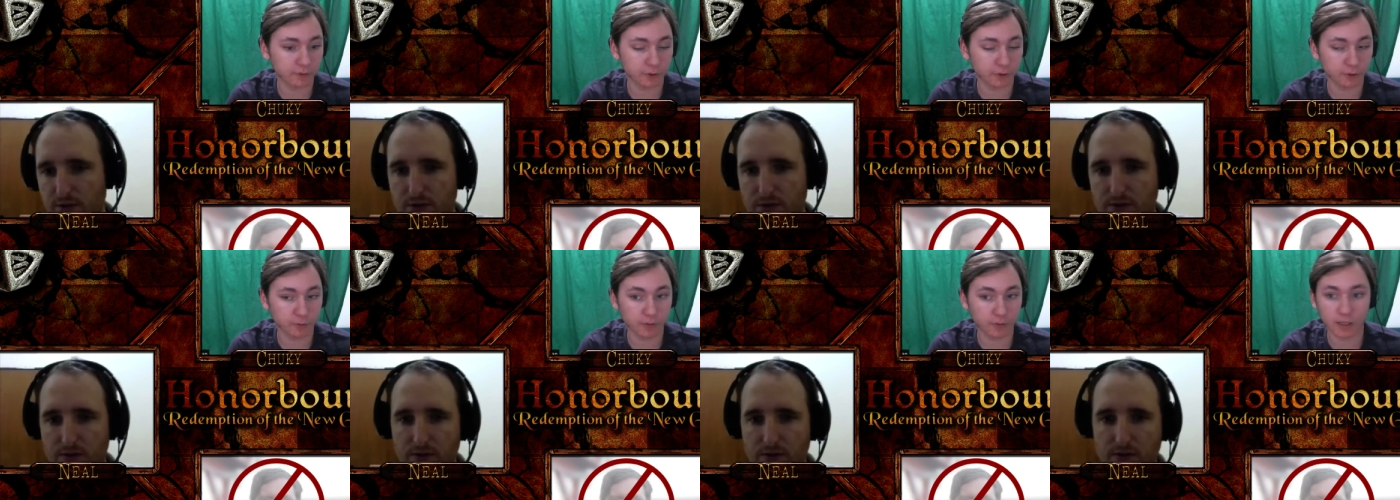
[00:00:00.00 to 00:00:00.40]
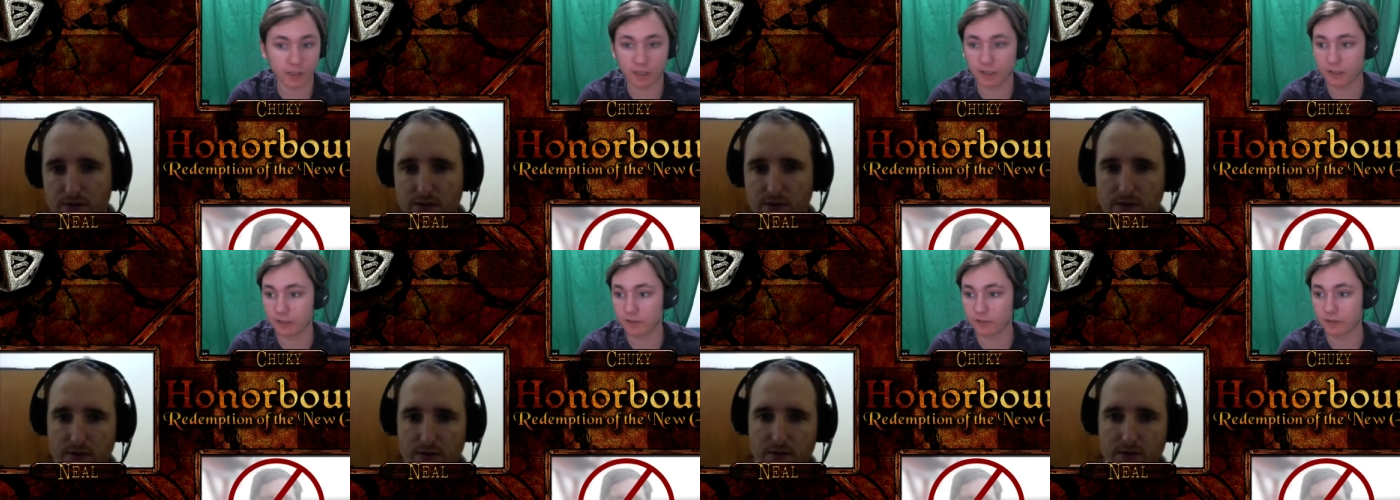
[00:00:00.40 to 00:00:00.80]
Speaker 1: you
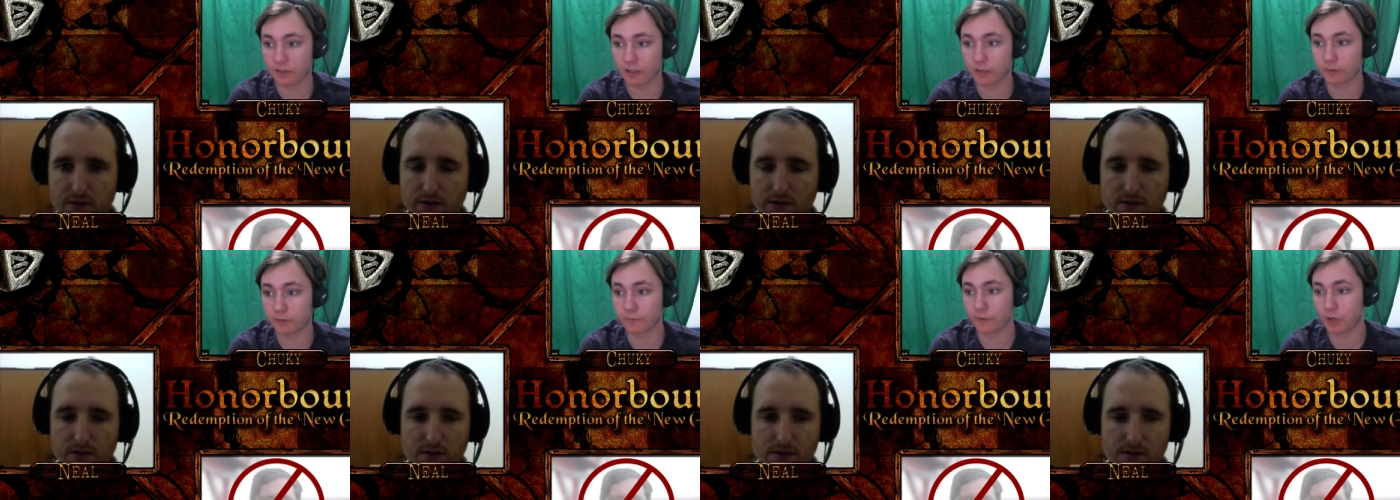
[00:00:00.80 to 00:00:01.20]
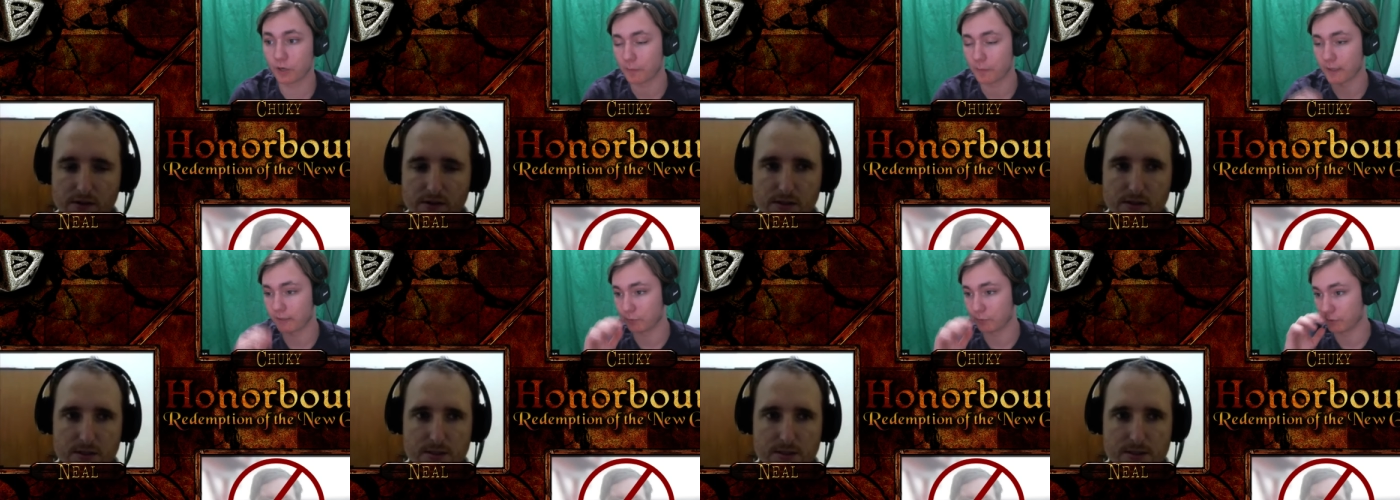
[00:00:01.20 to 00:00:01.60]
guys are out of
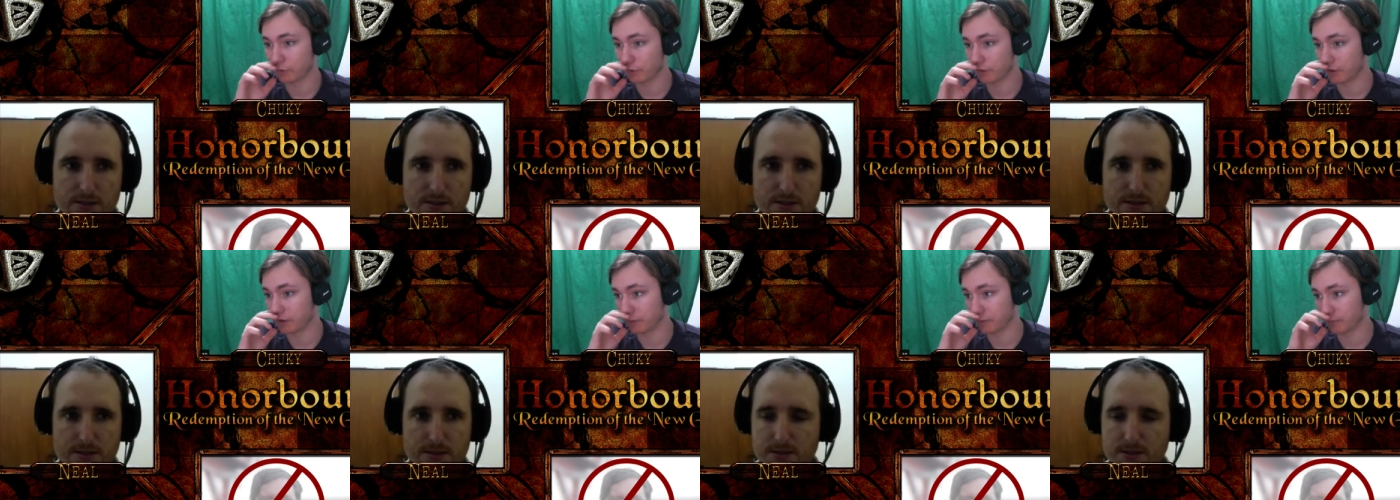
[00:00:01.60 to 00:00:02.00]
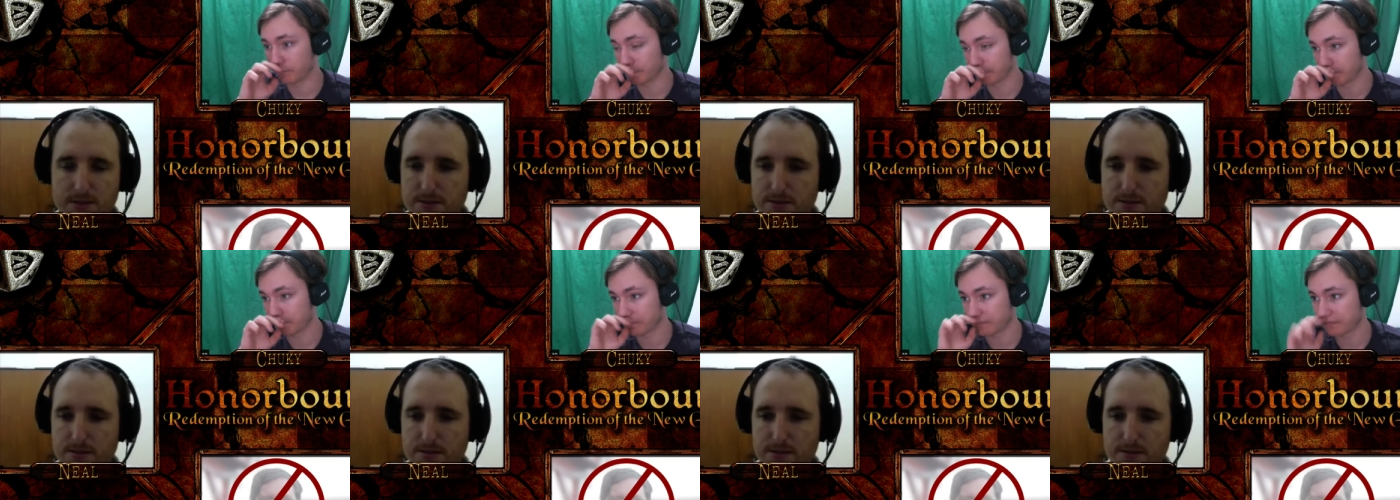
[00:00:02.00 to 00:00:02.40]
combat. What do you want to do?
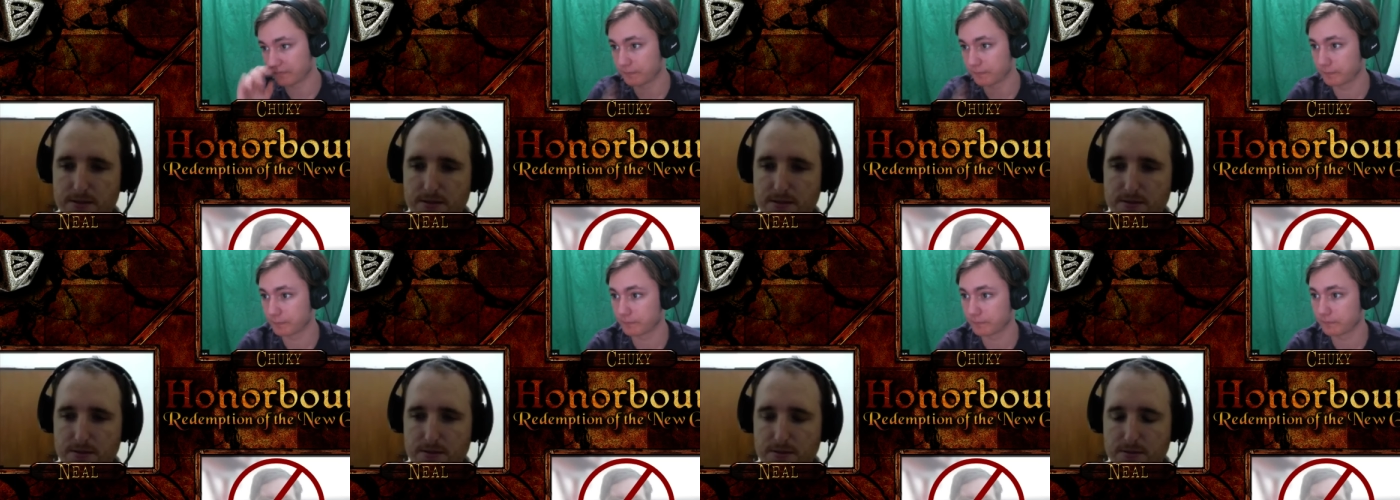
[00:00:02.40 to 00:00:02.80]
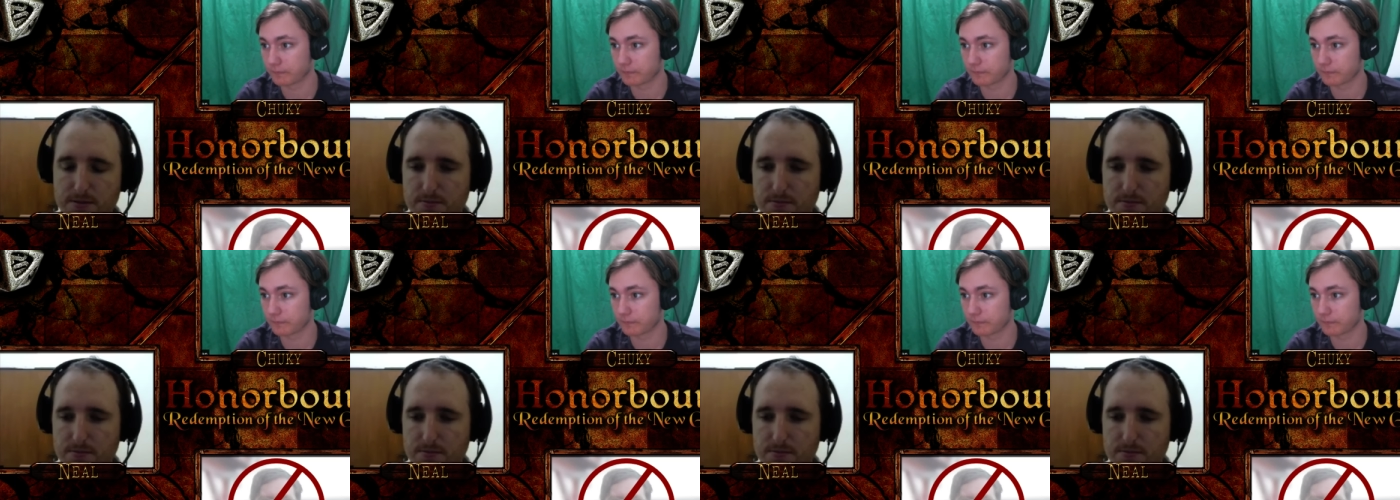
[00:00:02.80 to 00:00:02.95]
No, we aren't.